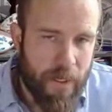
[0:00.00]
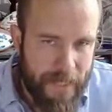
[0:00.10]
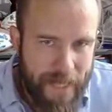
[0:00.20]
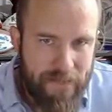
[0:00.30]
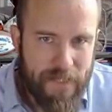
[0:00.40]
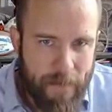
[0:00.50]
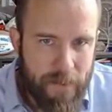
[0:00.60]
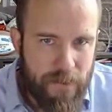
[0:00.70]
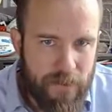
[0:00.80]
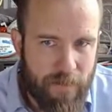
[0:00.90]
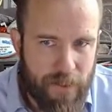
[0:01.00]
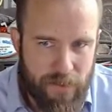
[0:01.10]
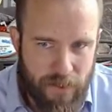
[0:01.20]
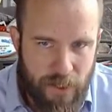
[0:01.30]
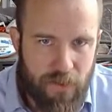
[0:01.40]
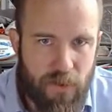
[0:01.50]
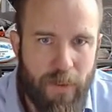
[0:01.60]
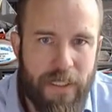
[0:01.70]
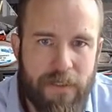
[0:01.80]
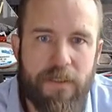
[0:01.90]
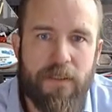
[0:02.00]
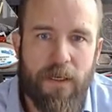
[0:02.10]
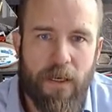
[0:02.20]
Now's the time to do some of those little tweaks.